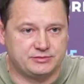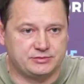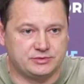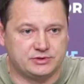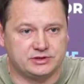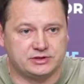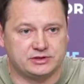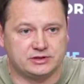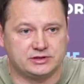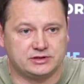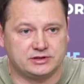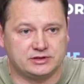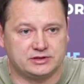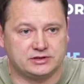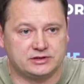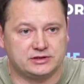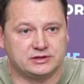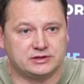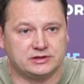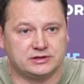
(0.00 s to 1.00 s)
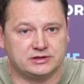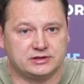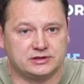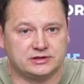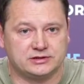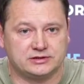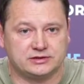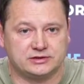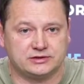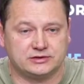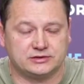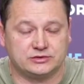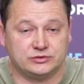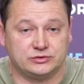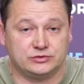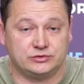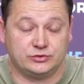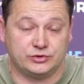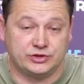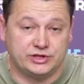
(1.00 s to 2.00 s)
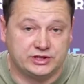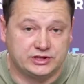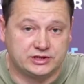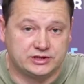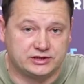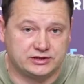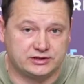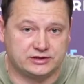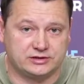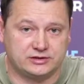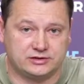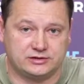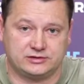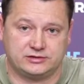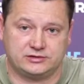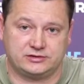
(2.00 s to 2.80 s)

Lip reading: to the administrations of